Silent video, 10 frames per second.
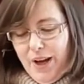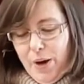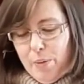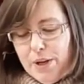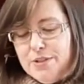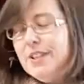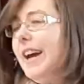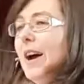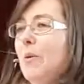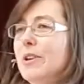Well, today
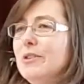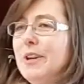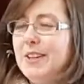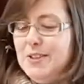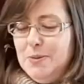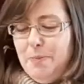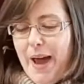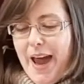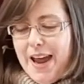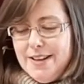I want to
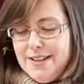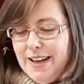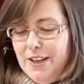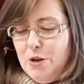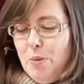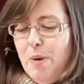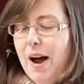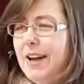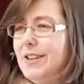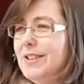expand in your
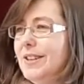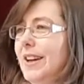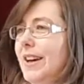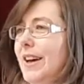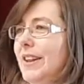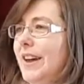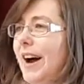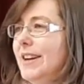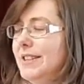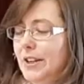mind the
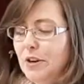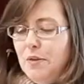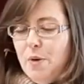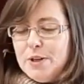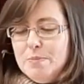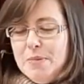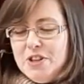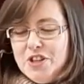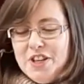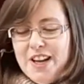idea of what
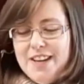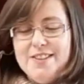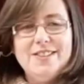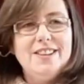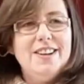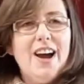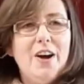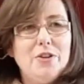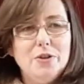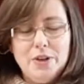mission is and how
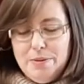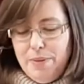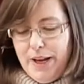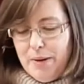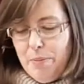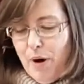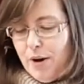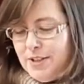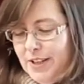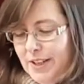you can play a
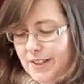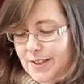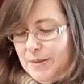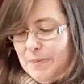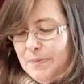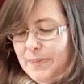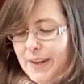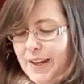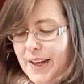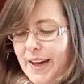part in it.
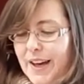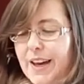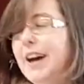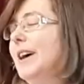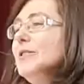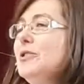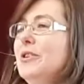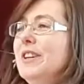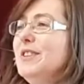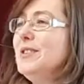2
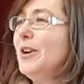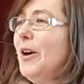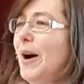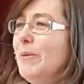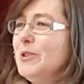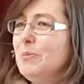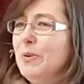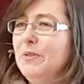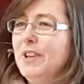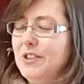years ago, I was
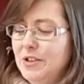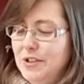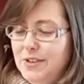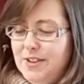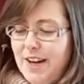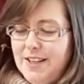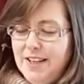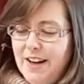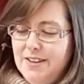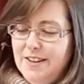privileged to
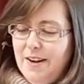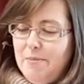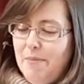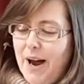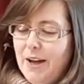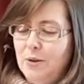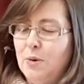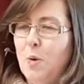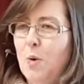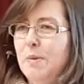study under Michael
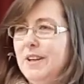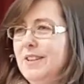Gorman.